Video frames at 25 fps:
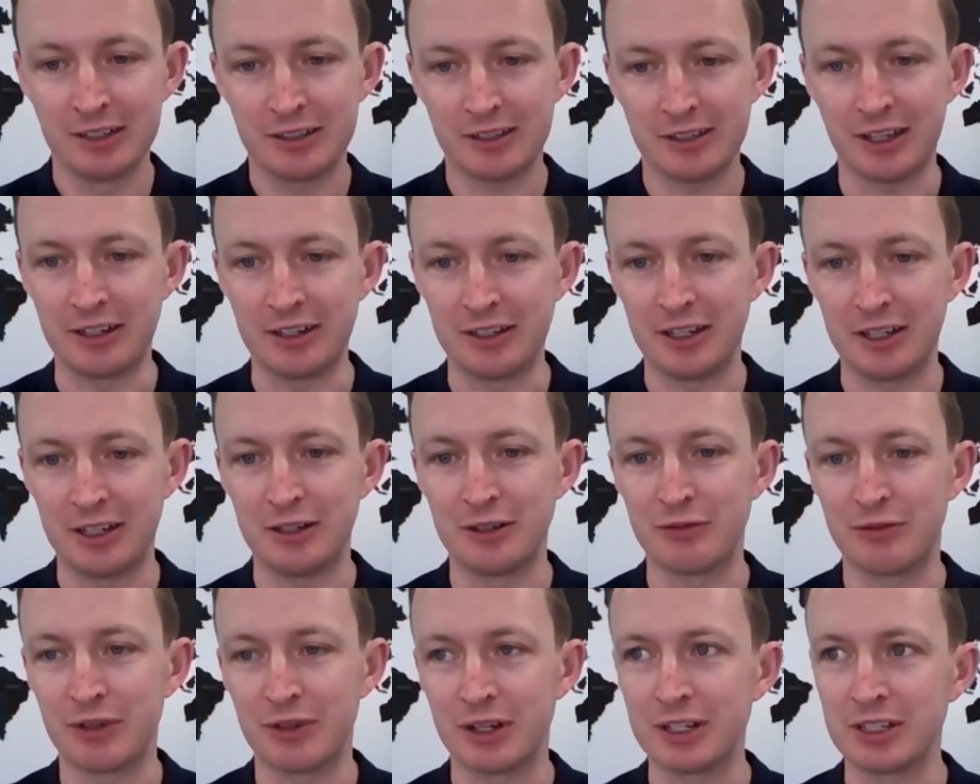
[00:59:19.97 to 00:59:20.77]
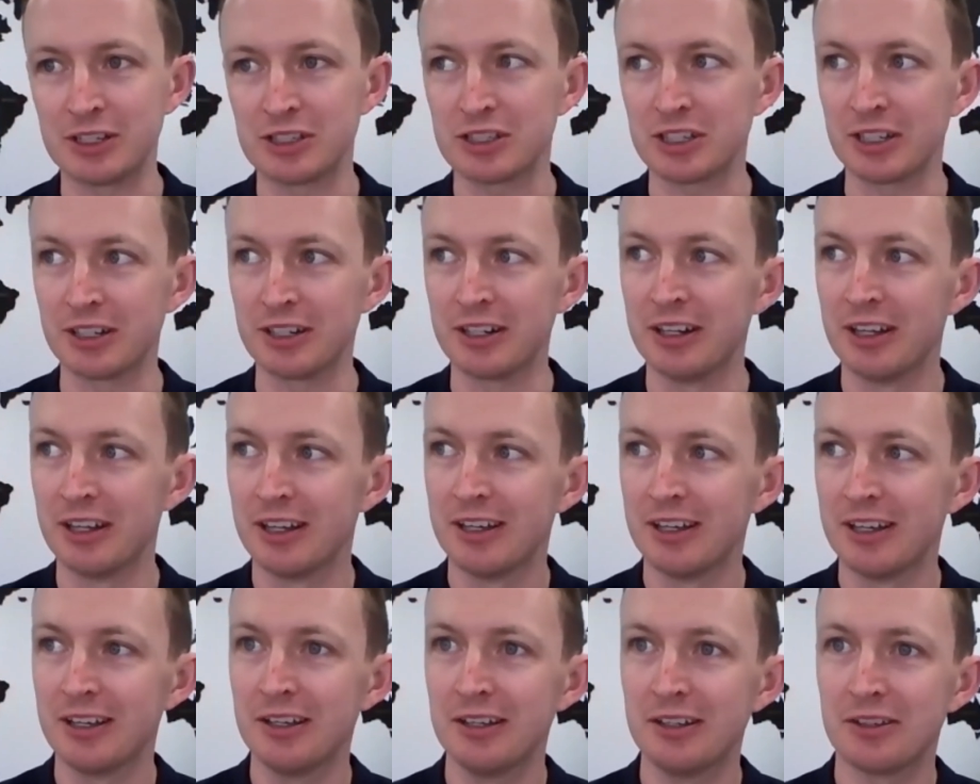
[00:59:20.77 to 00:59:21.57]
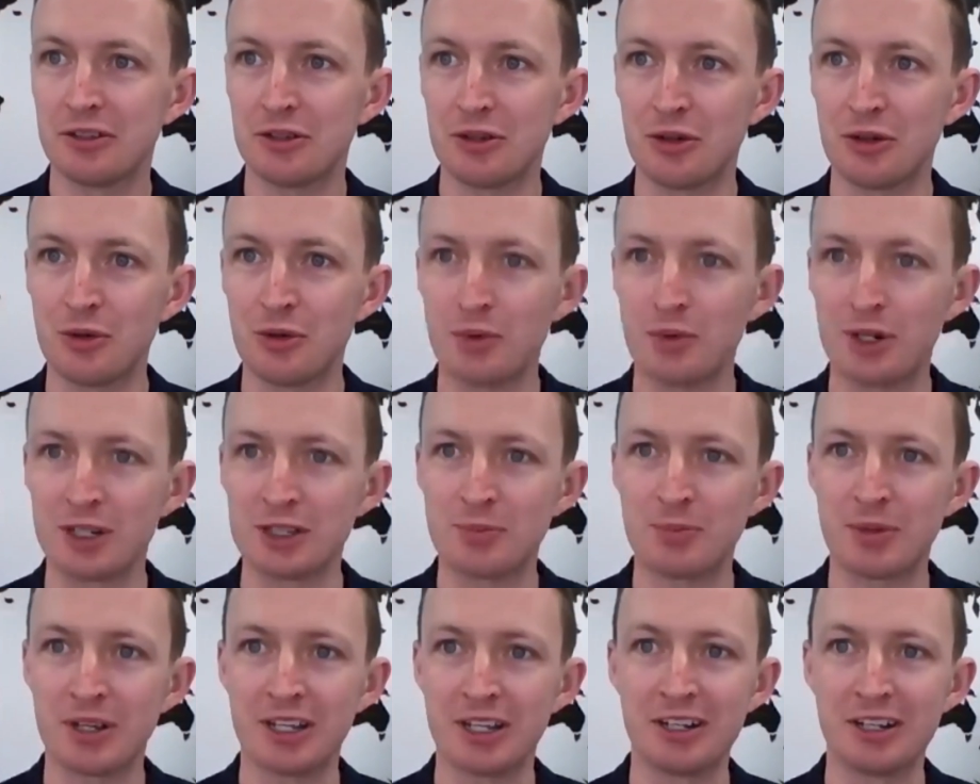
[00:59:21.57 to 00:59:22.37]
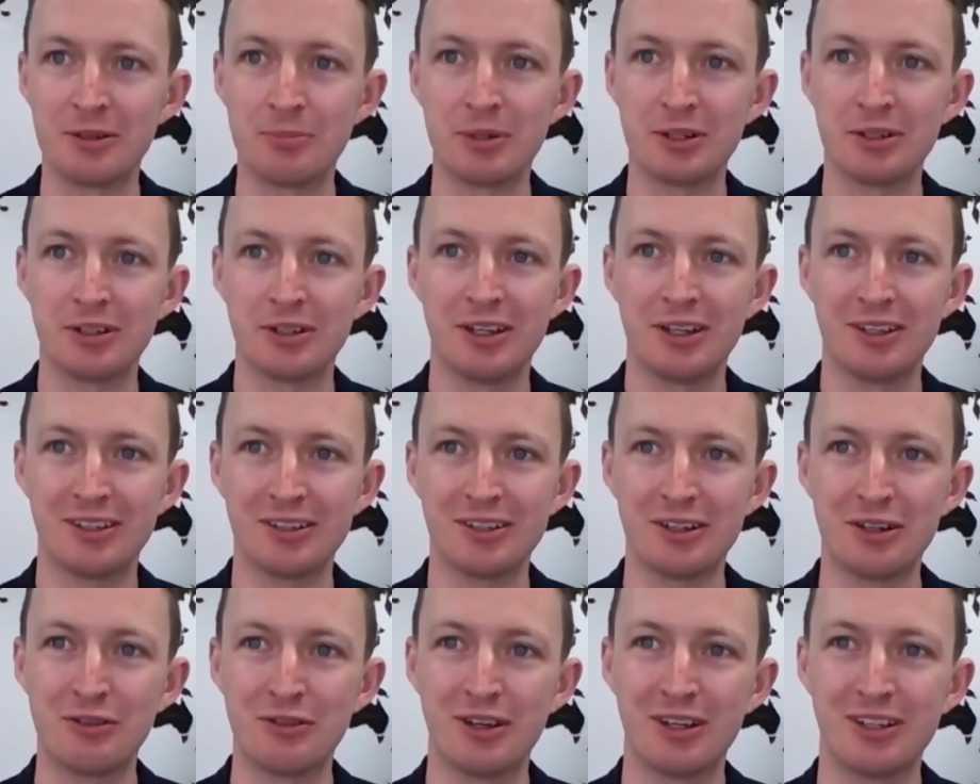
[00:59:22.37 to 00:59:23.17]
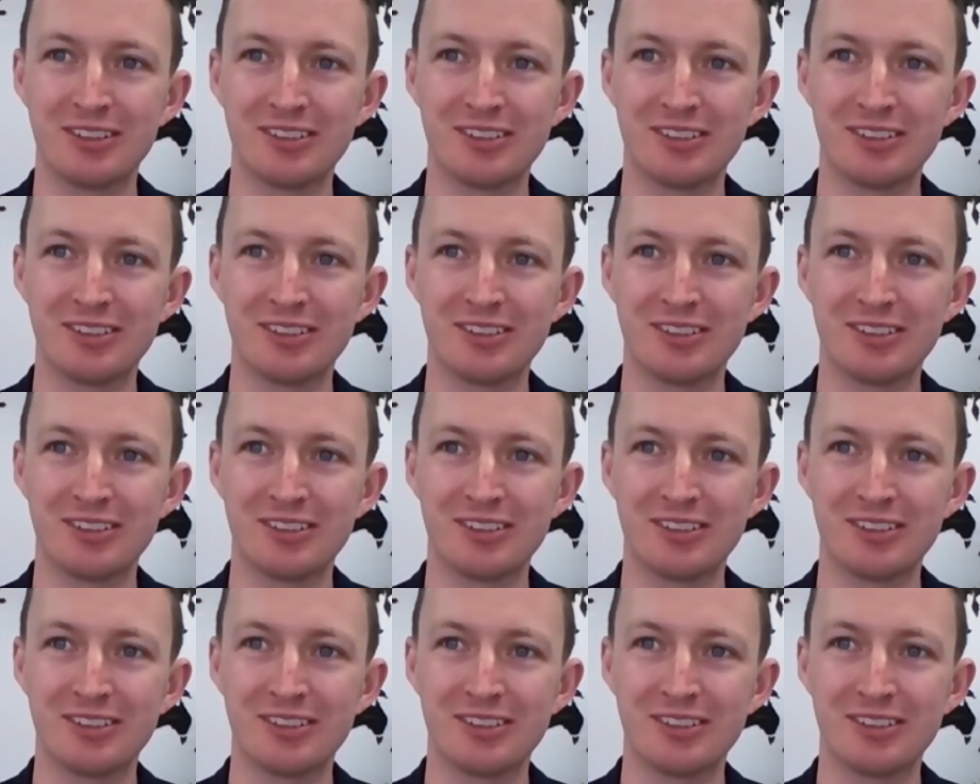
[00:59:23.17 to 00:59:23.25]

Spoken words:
and innovation always being a bit of,